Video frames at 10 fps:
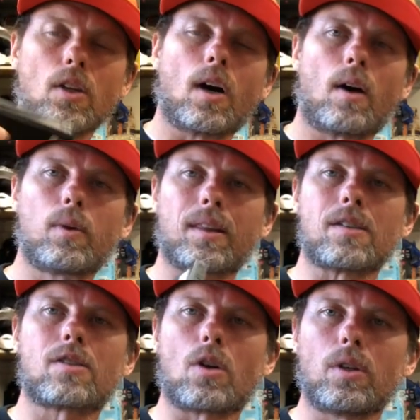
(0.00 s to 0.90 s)
uh, with
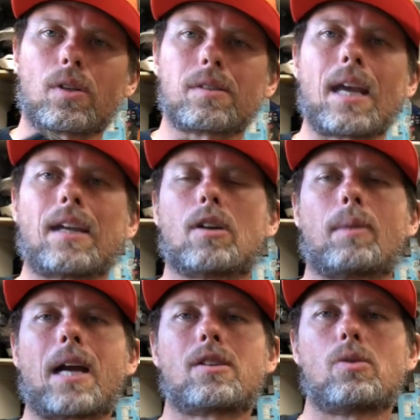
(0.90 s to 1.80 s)
this. So you could take your
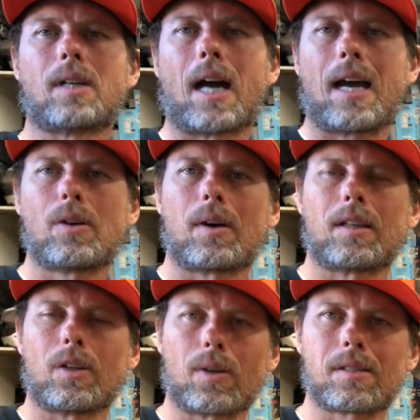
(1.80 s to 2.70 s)
bike to a guy who
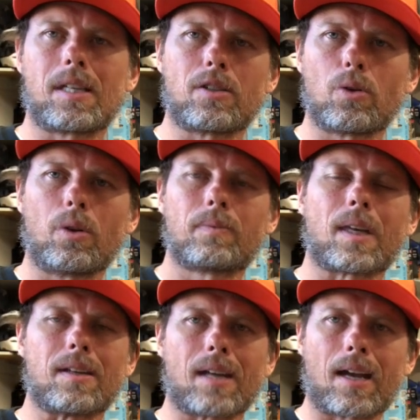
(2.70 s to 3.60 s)
had the UST tool
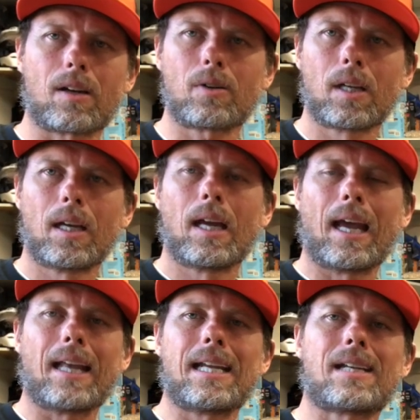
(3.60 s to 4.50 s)
and a dyno,
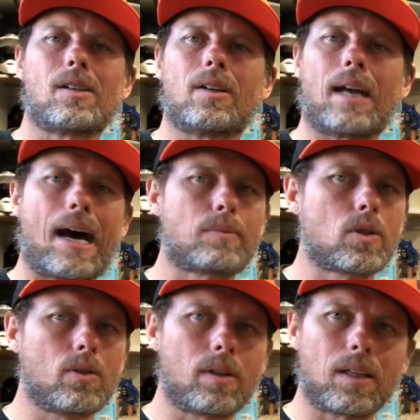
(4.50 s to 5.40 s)
and he could
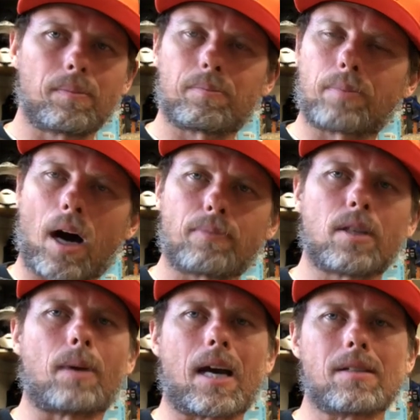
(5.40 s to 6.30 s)
absolutely
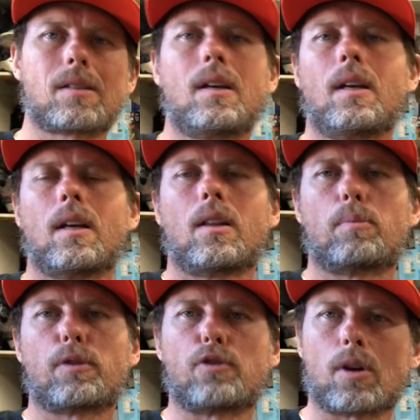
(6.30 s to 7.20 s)
optimize
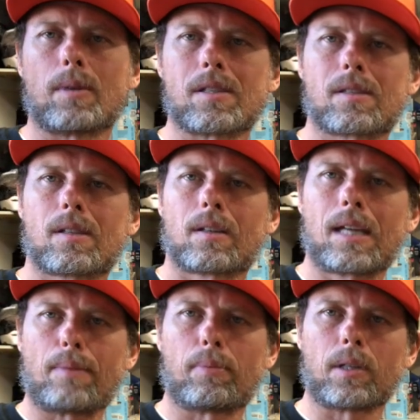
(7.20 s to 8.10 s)
the performance
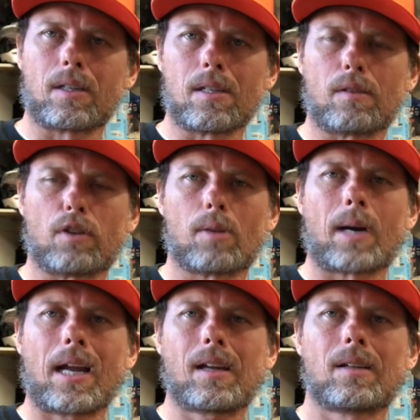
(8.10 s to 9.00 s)
capabilities of your
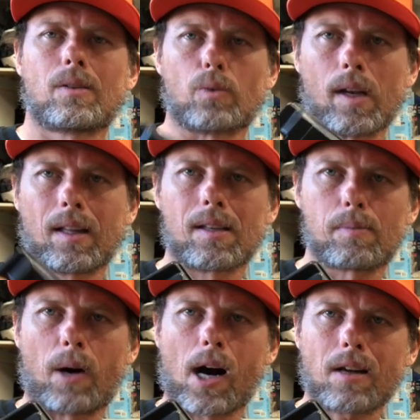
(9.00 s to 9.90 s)
bike running
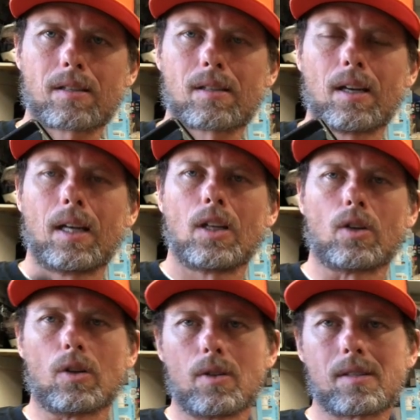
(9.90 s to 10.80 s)
this box.
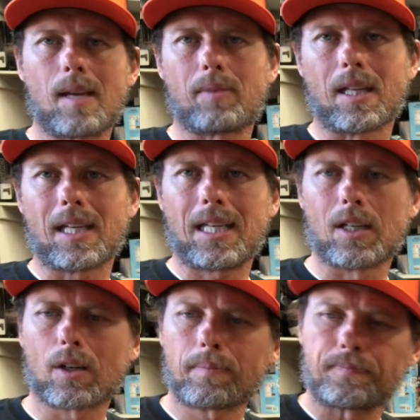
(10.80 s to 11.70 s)
You can do the same thing
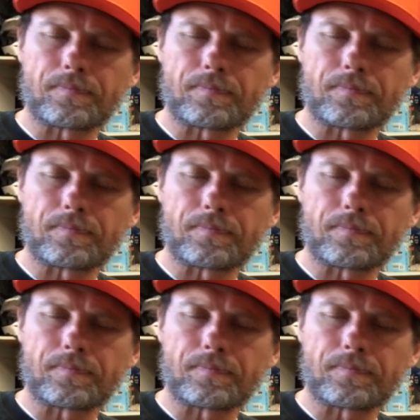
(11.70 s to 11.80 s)
here.